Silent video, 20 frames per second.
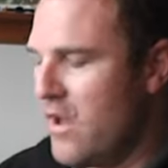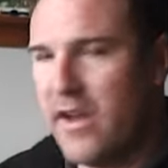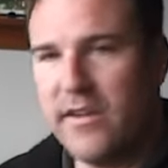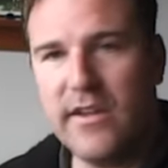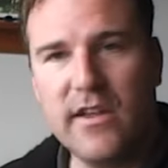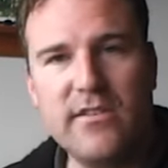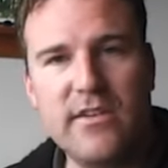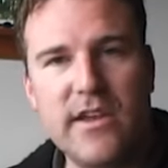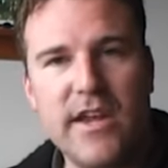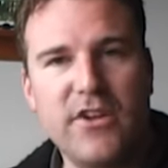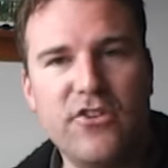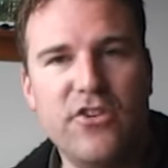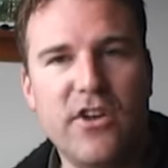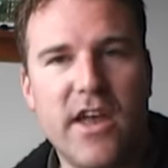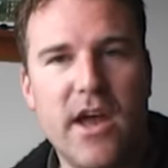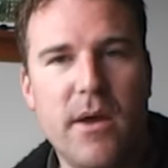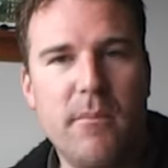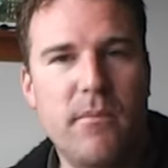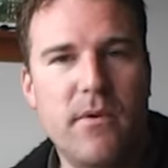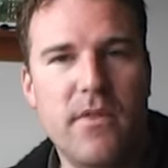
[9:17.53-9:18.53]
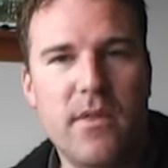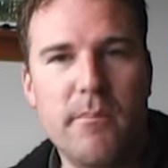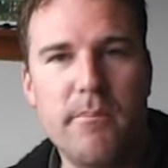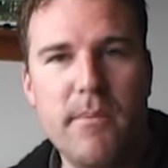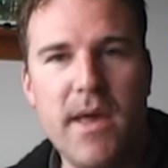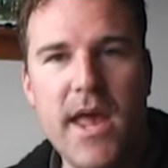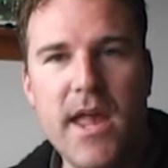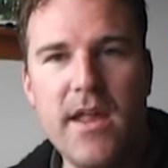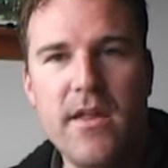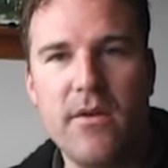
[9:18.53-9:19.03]
It doesn't actually come with a
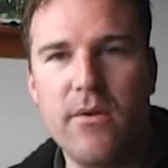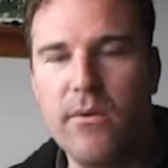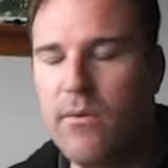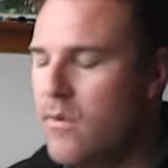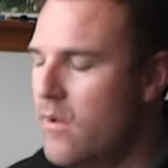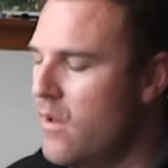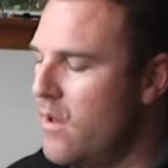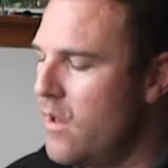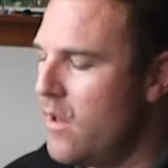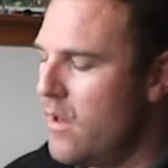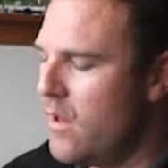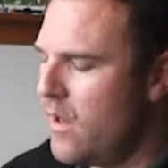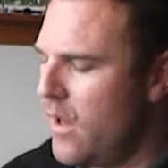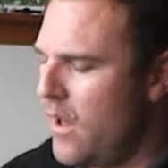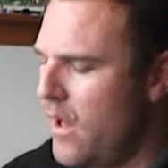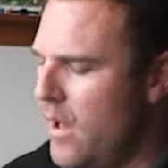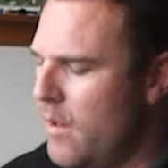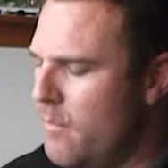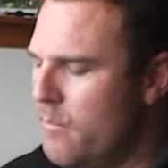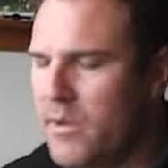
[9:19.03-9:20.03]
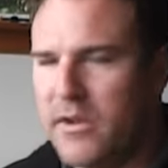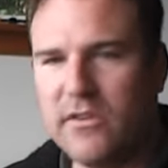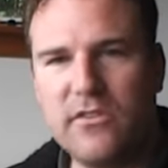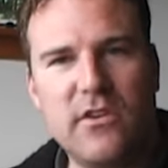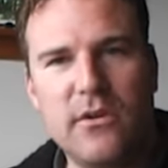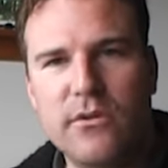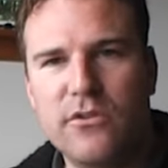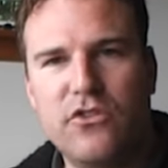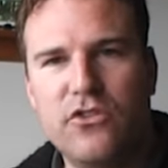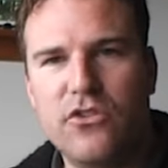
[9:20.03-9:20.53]
manual, but it's
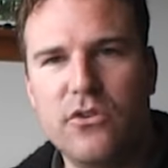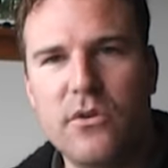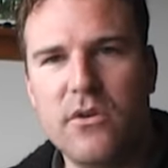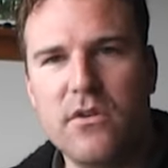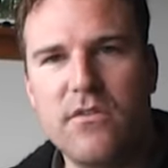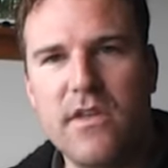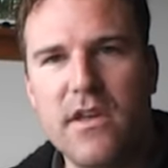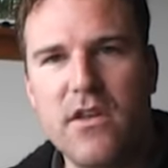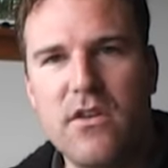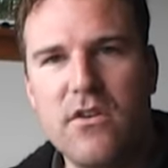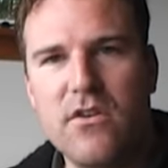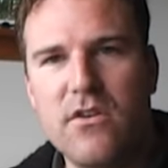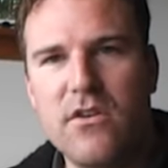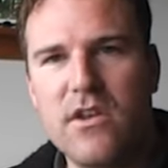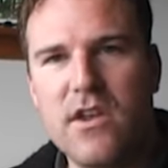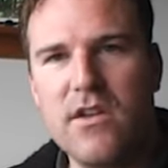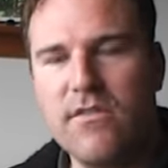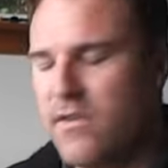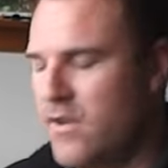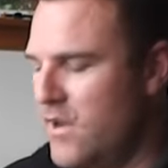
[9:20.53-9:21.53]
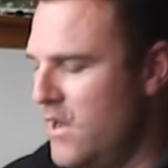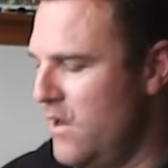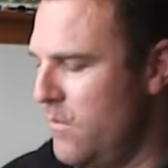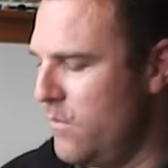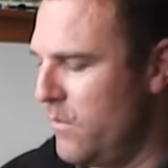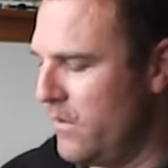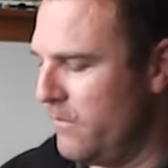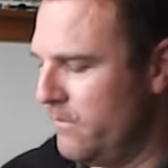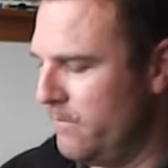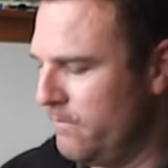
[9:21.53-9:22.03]
so intuitive that you'd never need
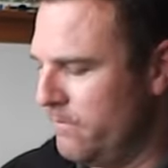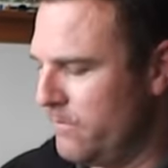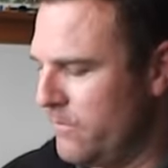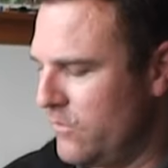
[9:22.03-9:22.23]
one.